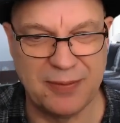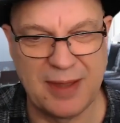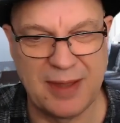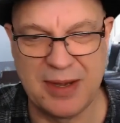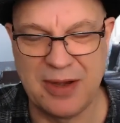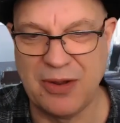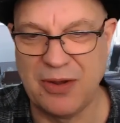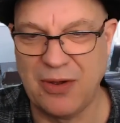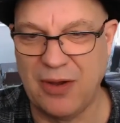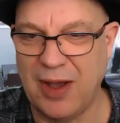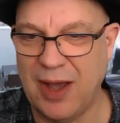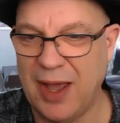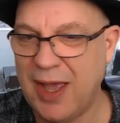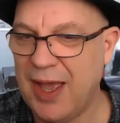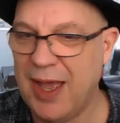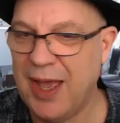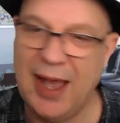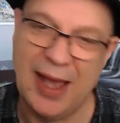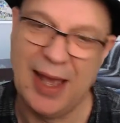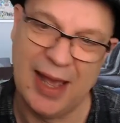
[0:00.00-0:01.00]
Then you got
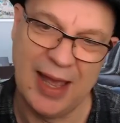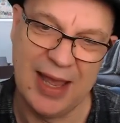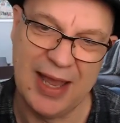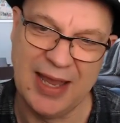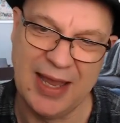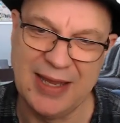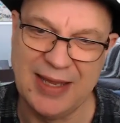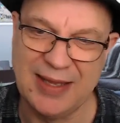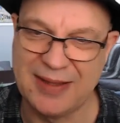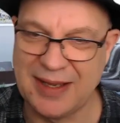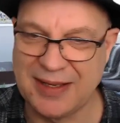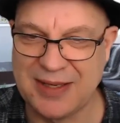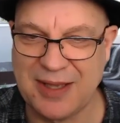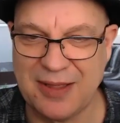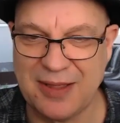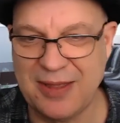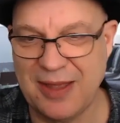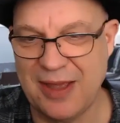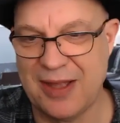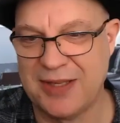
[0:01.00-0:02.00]
A, that's a
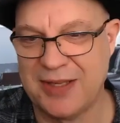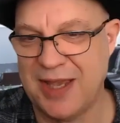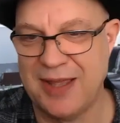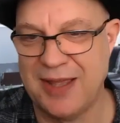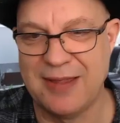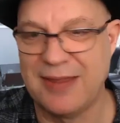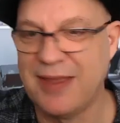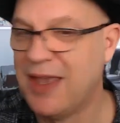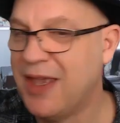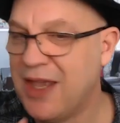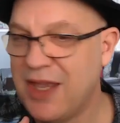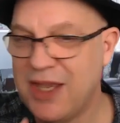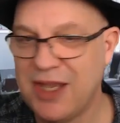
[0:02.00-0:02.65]
13th.